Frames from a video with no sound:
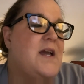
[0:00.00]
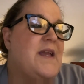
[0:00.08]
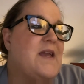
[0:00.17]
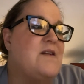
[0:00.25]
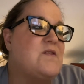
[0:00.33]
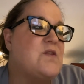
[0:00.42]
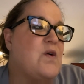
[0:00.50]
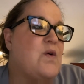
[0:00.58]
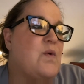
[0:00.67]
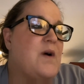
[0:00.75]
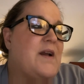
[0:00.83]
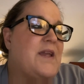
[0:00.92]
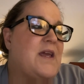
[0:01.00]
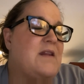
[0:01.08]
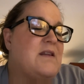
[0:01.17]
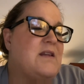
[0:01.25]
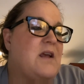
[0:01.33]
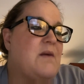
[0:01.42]
And so
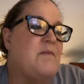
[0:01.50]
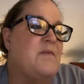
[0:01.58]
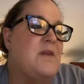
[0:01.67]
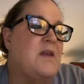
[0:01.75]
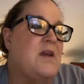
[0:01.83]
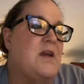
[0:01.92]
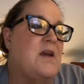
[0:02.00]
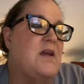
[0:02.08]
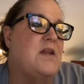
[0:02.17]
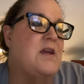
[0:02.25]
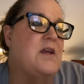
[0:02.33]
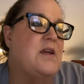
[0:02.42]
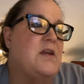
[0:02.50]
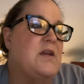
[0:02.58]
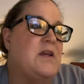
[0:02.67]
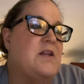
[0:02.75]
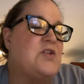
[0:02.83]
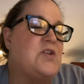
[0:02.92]
again,
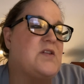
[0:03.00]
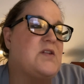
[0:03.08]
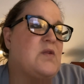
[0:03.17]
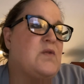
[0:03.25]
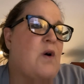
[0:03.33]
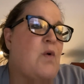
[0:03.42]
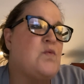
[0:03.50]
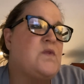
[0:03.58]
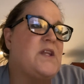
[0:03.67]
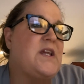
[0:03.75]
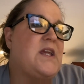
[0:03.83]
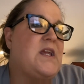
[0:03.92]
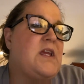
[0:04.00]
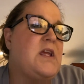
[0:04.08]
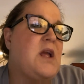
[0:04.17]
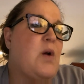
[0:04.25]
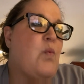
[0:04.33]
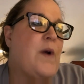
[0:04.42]
it's just a
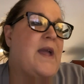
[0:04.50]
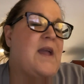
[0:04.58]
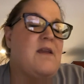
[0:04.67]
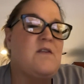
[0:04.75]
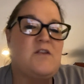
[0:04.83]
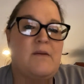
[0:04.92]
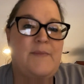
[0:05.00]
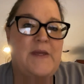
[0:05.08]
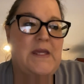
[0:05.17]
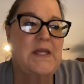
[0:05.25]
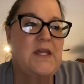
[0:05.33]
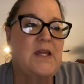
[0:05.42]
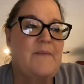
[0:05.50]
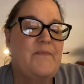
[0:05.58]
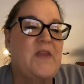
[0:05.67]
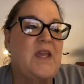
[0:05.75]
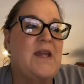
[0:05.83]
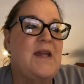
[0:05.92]
lonely way to be,
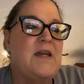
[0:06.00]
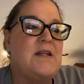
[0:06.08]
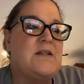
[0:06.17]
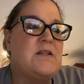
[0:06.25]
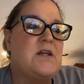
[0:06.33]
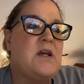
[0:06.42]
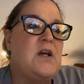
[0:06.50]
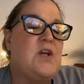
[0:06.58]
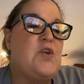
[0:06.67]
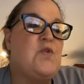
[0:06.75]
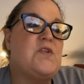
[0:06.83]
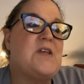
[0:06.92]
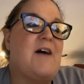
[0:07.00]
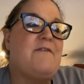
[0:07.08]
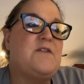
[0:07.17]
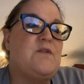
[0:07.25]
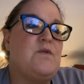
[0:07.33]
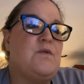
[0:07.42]
and you just
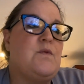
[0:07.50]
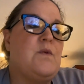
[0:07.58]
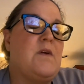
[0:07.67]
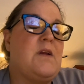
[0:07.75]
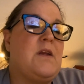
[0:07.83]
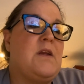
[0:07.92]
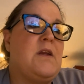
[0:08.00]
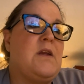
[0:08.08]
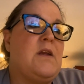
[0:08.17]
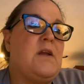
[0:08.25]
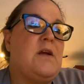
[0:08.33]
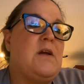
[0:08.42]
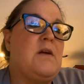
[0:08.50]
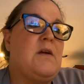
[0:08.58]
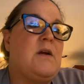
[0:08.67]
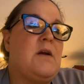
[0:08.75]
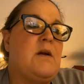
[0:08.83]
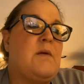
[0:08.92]
have to
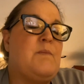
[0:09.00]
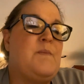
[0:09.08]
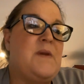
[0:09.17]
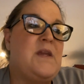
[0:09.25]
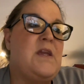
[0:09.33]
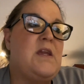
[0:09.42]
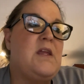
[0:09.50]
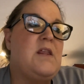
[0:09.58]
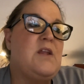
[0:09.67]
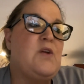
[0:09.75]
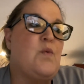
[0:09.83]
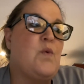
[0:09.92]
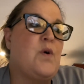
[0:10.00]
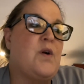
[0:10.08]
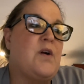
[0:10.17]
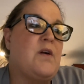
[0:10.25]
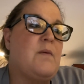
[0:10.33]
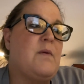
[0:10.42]
be
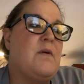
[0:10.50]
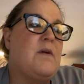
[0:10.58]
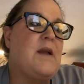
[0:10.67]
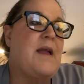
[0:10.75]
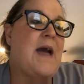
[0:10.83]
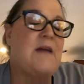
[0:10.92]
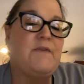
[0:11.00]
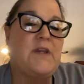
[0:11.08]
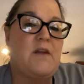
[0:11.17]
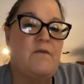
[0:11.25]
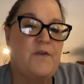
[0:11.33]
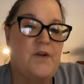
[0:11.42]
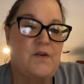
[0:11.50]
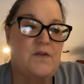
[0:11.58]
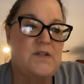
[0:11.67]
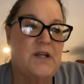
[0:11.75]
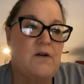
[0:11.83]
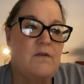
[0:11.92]
your advocate for
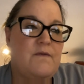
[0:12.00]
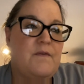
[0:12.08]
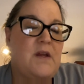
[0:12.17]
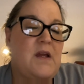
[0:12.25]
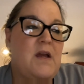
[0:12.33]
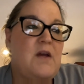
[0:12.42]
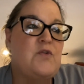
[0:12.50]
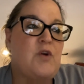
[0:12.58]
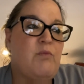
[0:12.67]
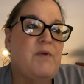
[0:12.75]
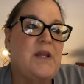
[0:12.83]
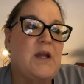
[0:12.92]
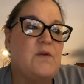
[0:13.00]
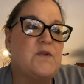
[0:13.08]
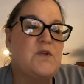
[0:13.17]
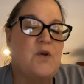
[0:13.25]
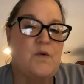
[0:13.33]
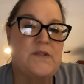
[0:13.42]
yourself. Nobody
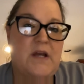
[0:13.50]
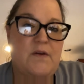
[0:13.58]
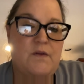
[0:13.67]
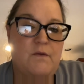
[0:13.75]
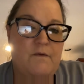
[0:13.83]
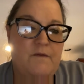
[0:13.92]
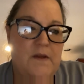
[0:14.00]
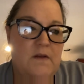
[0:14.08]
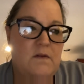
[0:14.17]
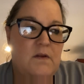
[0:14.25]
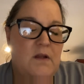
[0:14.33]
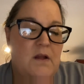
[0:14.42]
else knows how you feel,